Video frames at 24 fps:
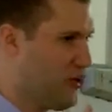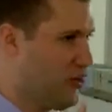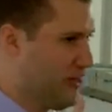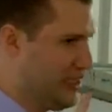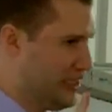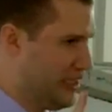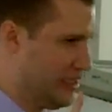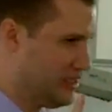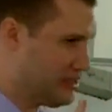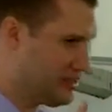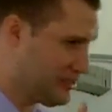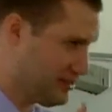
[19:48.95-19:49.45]
on
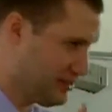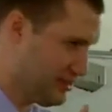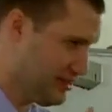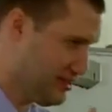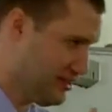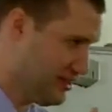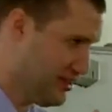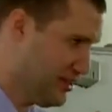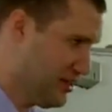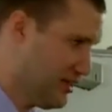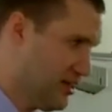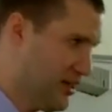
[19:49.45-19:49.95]
this.
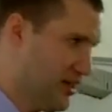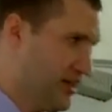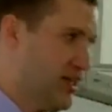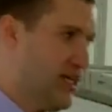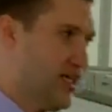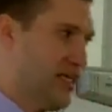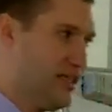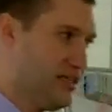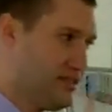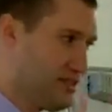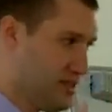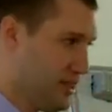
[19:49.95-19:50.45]

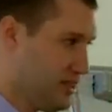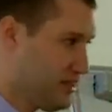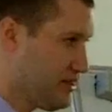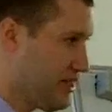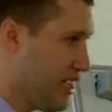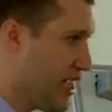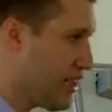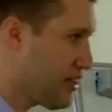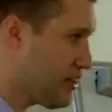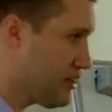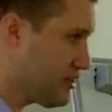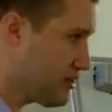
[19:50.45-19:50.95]
He says,
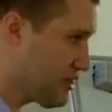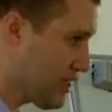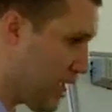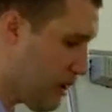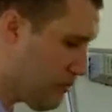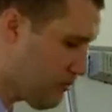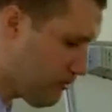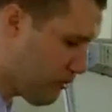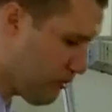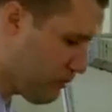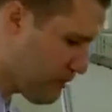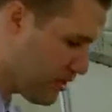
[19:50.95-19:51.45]
Take this
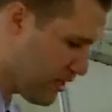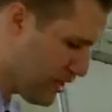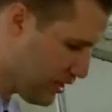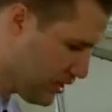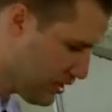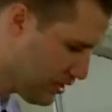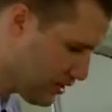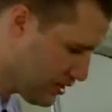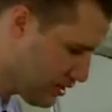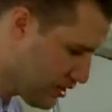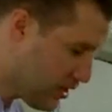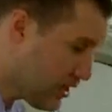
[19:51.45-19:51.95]
cup from
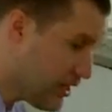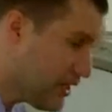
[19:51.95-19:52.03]
me.